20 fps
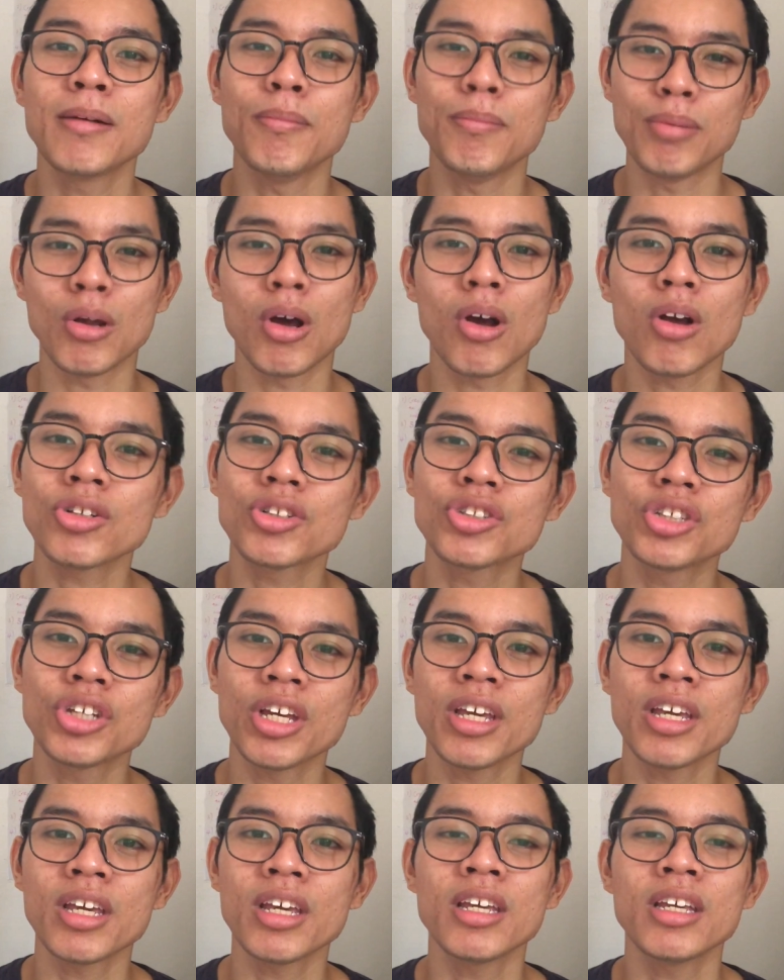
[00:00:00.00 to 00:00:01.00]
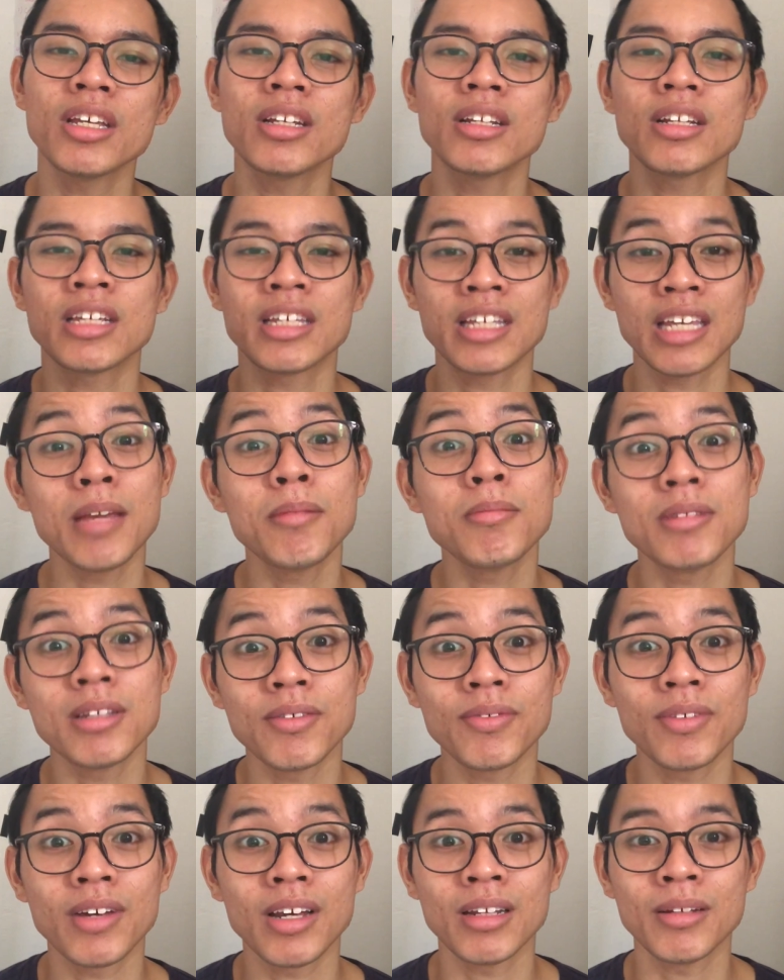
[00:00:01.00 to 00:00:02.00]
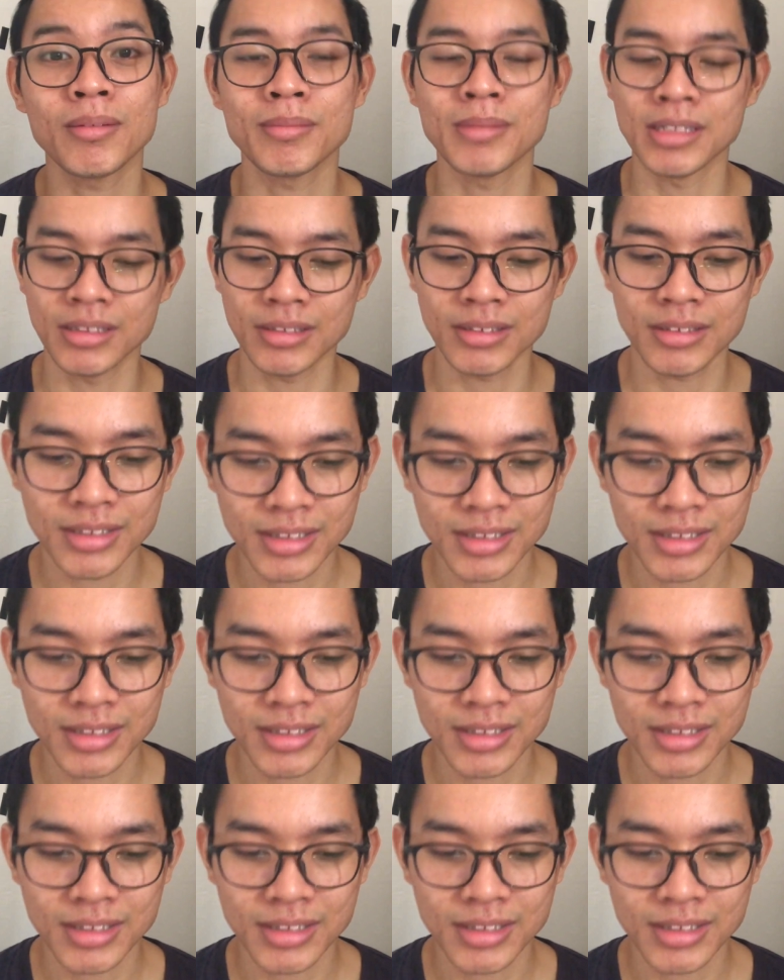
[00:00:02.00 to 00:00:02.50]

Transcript: blockchain, game development.